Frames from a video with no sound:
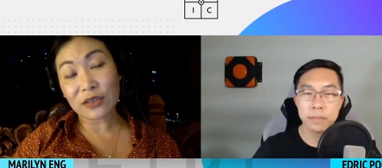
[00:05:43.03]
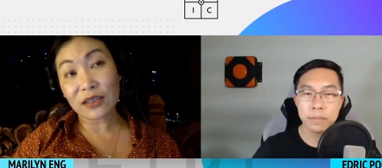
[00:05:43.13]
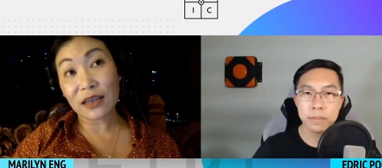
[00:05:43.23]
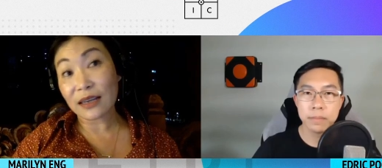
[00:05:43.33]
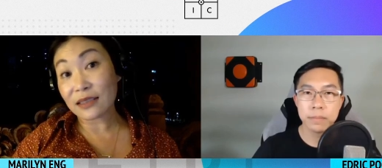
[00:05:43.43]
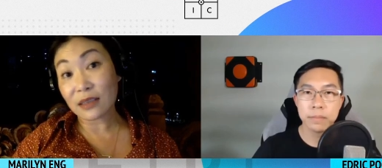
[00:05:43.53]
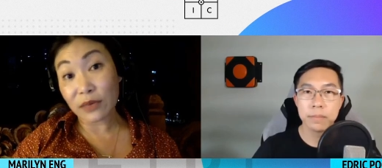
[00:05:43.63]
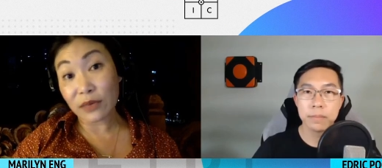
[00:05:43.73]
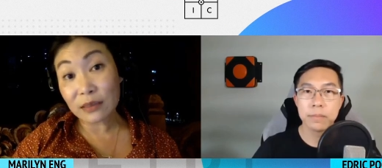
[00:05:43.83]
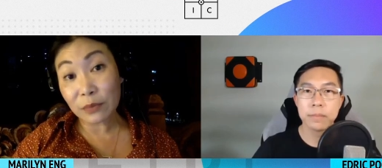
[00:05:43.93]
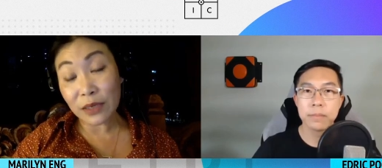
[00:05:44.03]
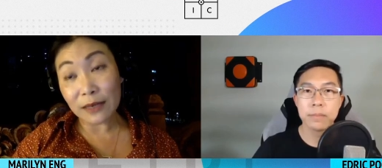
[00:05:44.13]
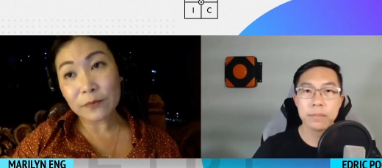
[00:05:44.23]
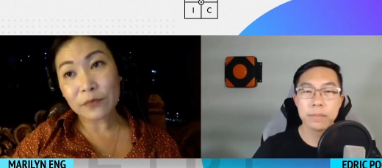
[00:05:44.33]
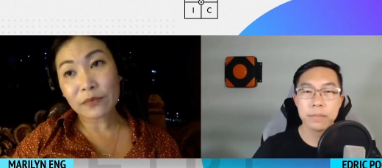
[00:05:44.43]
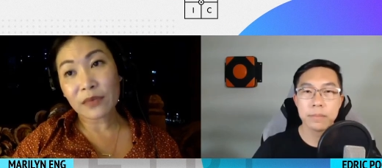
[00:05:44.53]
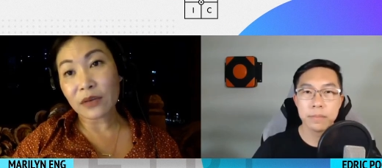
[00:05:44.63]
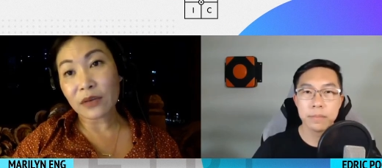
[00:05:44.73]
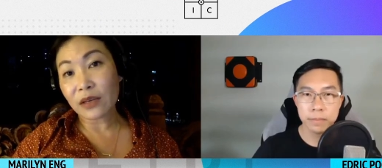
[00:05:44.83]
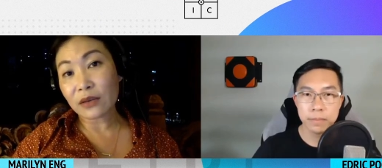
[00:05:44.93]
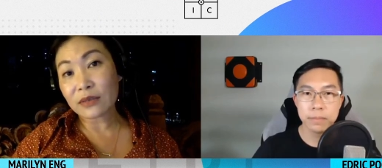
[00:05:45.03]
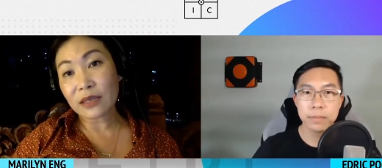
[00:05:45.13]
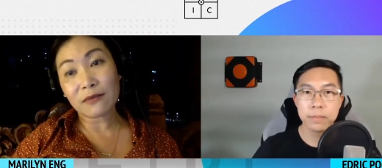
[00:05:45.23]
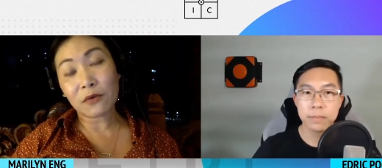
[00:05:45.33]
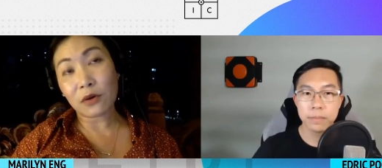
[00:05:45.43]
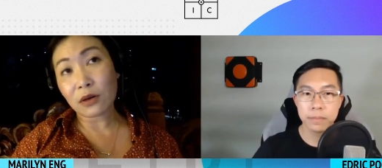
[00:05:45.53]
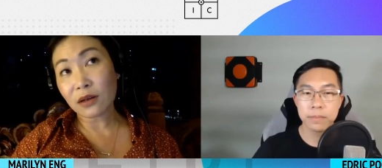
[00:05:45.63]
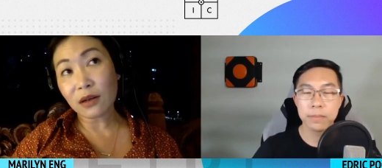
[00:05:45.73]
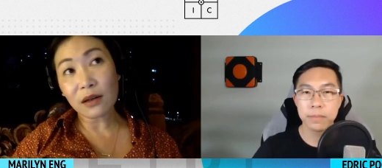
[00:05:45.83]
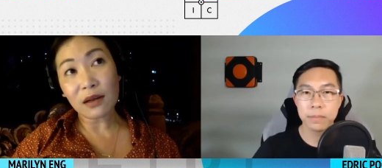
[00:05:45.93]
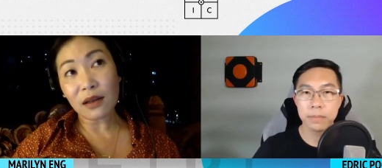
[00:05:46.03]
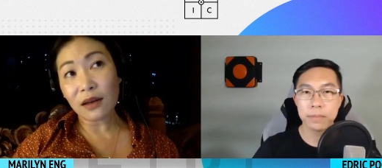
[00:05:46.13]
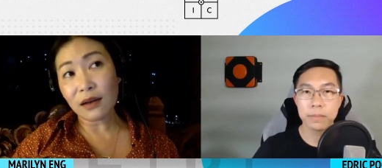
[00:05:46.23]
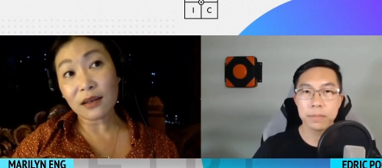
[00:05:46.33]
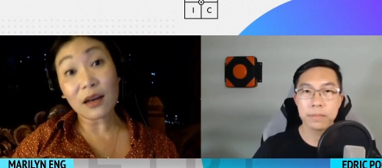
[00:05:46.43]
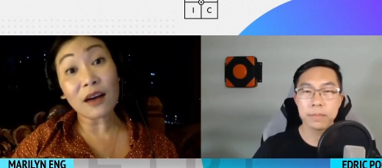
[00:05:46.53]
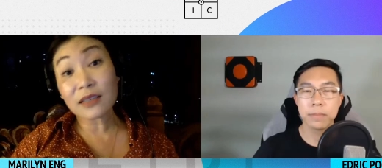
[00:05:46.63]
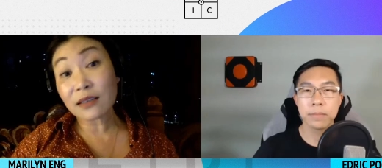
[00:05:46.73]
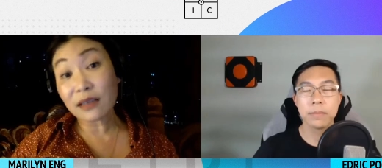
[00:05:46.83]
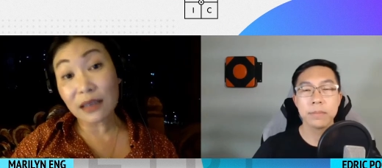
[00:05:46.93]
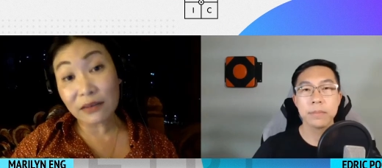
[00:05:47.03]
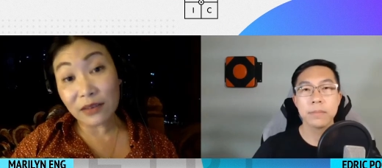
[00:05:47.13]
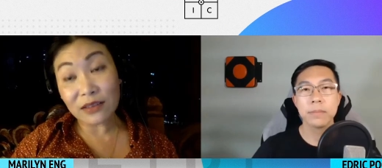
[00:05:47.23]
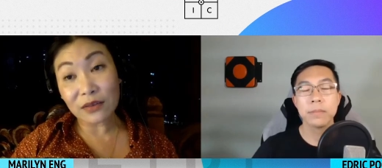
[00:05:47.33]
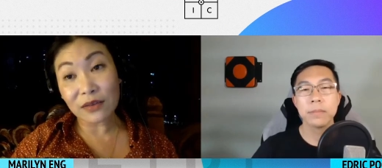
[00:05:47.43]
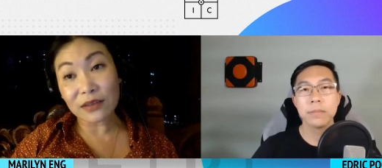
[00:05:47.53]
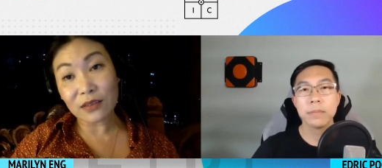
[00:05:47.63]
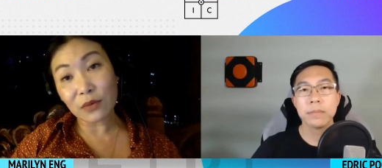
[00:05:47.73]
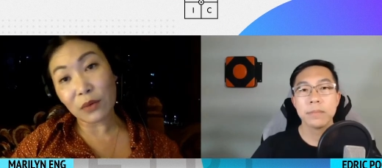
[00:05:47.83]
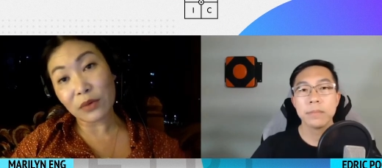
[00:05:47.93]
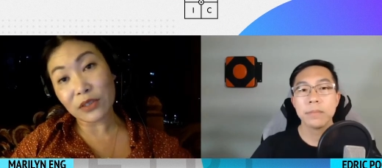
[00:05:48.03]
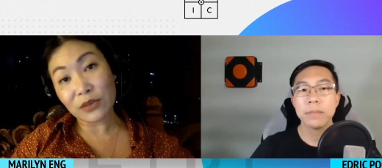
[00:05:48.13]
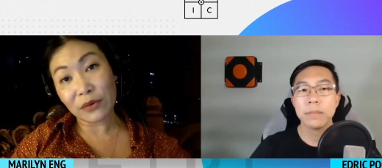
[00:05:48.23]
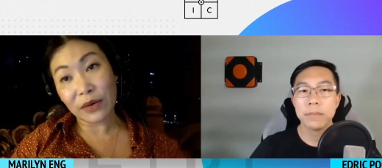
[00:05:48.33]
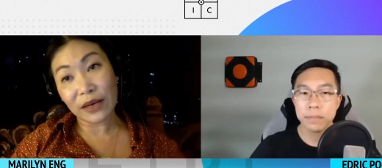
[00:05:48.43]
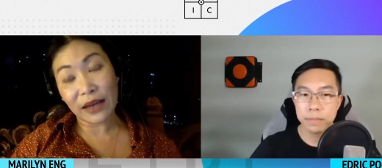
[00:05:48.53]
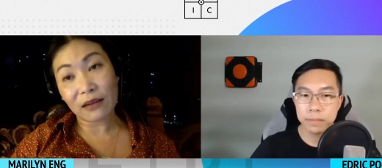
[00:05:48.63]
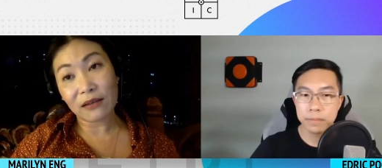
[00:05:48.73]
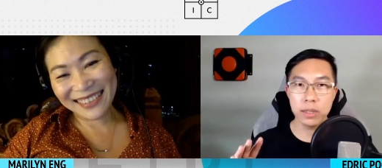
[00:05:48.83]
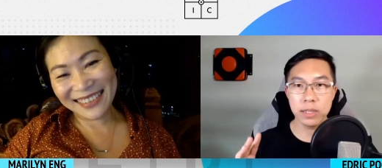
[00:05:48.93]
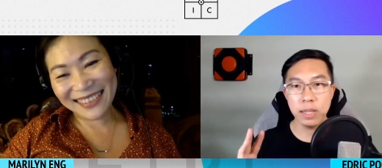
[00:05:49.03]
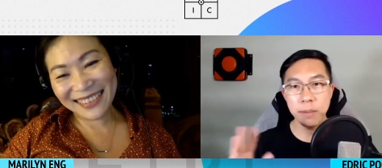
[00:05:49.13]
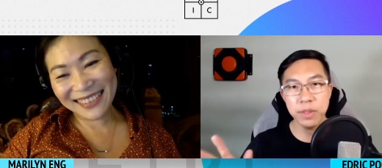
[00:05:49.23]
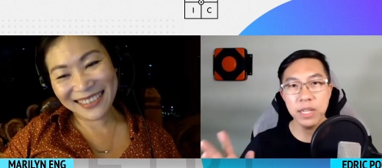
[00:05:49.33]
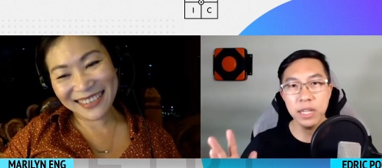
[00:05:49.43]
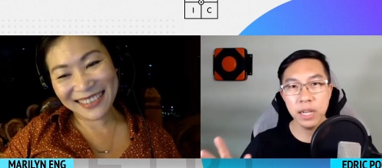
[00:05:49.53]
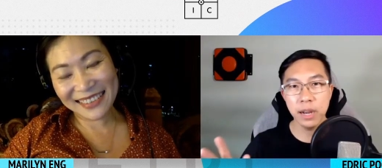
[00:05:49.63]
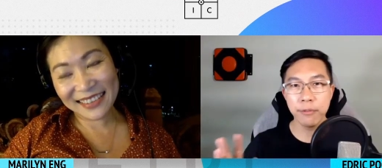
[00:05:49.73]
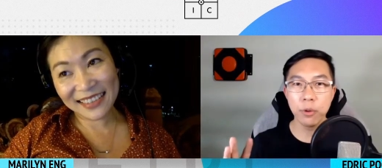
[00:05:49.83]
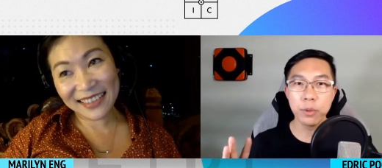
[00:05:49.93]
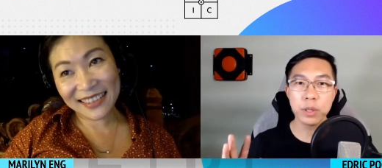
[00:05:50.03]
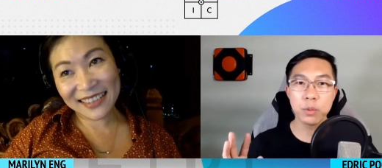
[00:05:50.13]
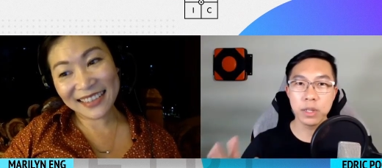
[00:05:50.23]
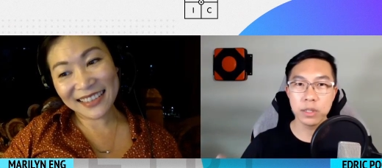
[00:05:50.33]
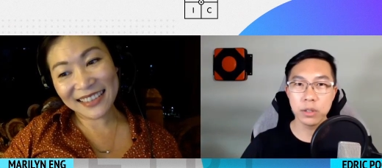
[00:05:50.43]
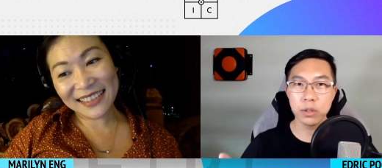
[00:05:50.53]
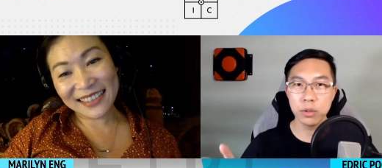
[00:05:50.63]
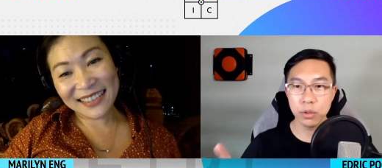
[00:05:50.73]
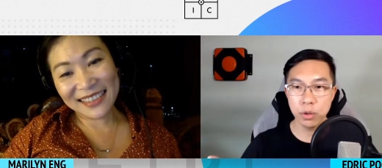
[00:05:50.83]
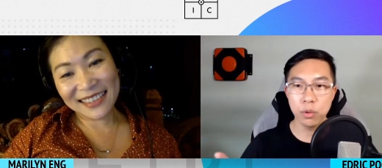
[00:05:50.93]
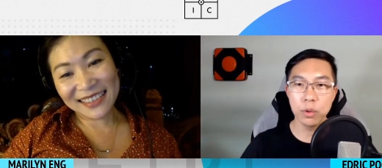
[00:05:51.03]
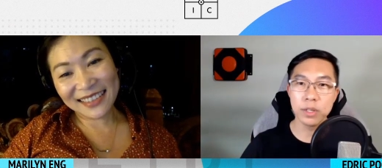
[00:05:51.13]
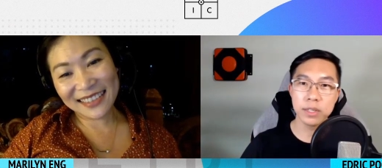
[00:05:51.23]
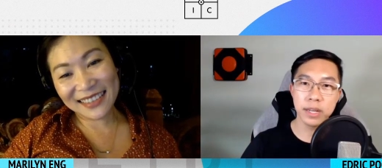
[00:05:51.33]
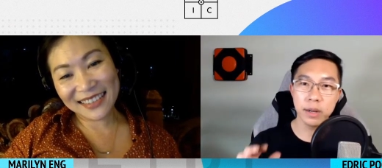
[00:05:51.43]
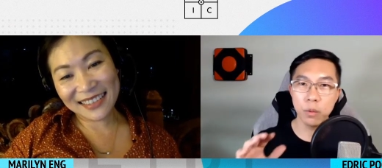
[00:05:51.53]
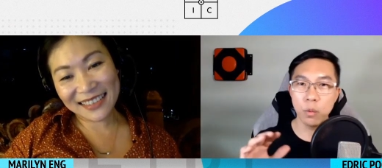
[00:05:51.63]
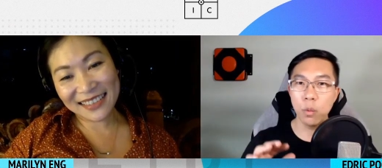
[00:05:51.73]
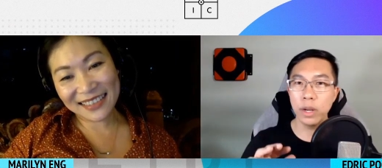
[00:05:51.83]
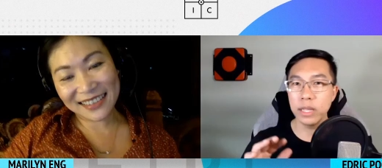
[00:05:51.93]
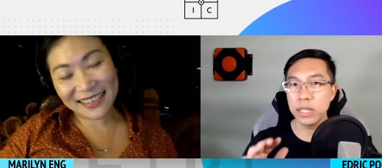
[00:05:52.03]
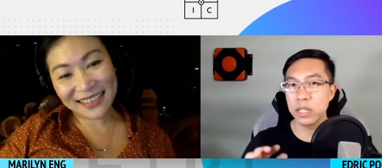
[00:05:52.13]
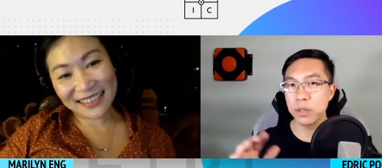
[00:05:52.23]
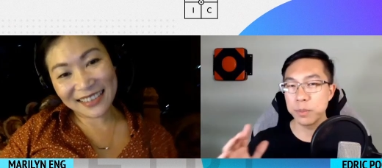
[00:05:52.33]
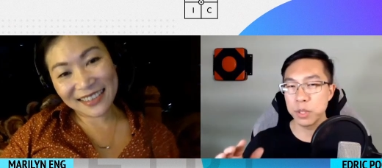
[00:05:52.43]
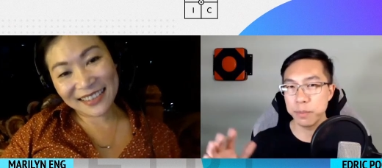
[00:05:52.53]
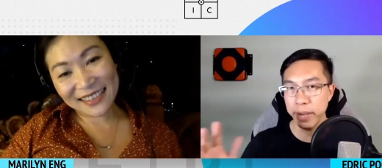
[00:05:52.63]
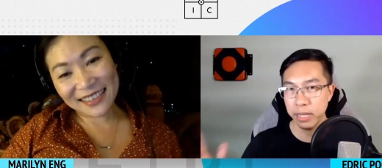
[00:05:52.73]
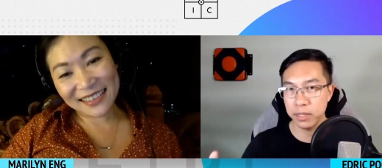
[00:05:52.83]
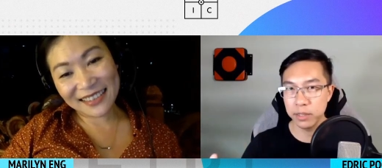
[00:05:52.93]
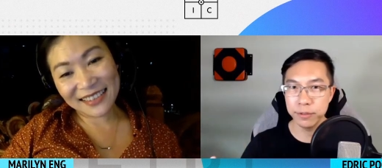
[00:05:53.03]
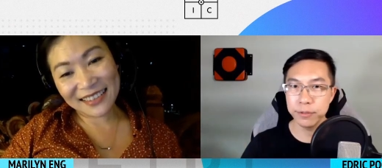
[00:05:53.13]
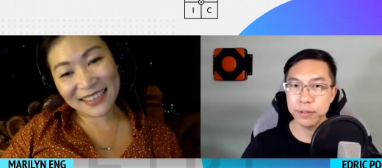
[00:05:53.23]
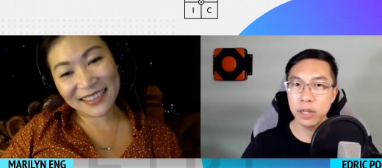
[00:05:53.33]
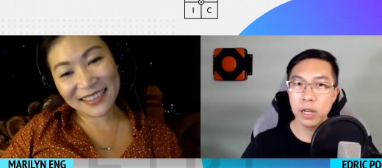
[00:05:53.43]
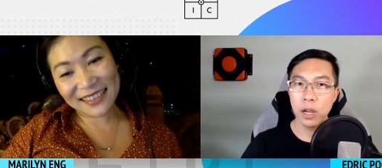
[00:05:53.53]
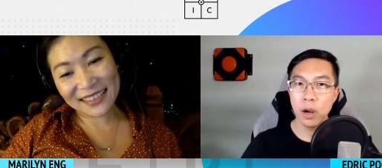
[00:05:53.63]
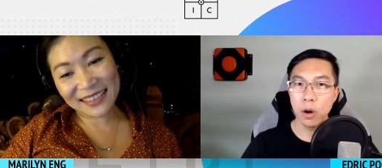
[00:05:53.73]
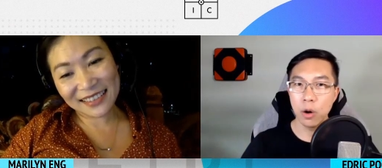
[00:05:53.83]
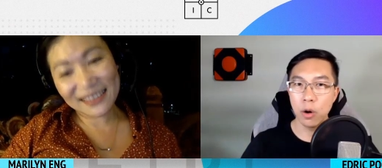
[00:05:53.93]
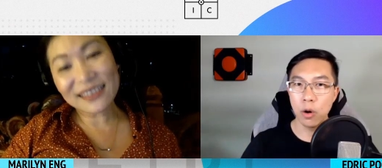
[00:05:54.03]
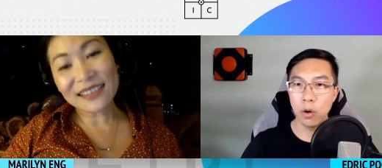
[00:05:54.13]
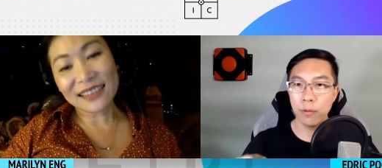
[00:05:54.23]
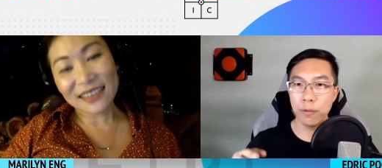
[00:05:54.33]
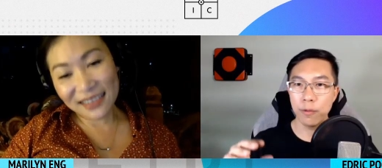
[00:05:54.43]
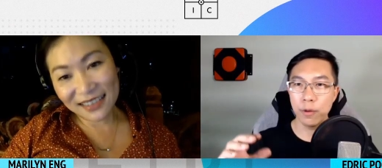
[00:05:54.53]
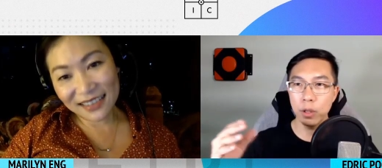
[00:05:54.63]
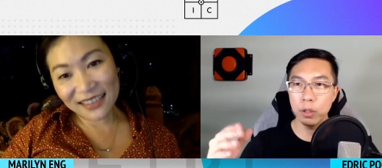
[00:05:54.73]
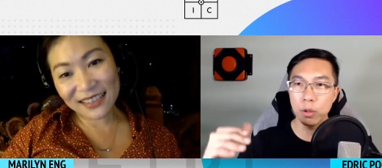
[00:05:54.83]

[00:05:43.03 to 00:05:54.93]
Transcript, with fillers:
Speaker 1: it as a recipe. You can use it for cocktail even. So this is what we're doing right now.
Speaker 2: Something I've always wanted to know is that what is the perspective of, you